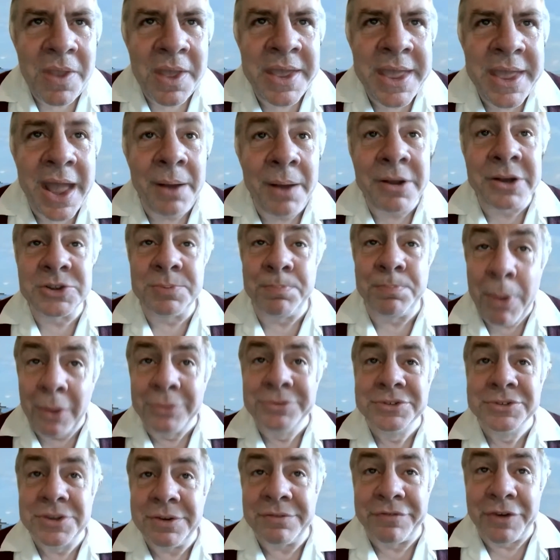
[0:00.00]
Yeah, because
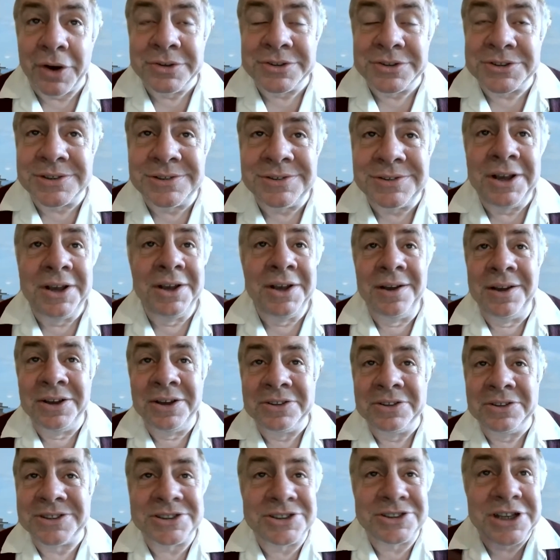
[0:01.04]
bonds had frozen.
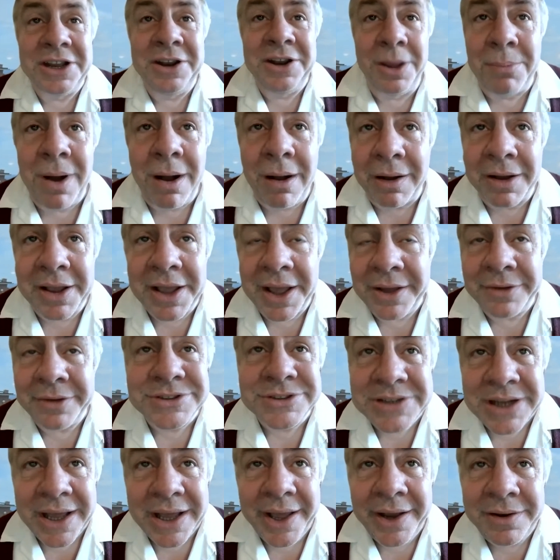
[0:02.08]
The senior market
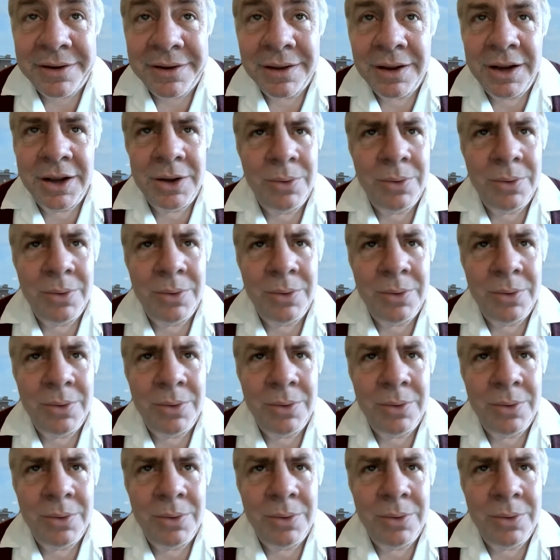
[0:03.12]
was dead.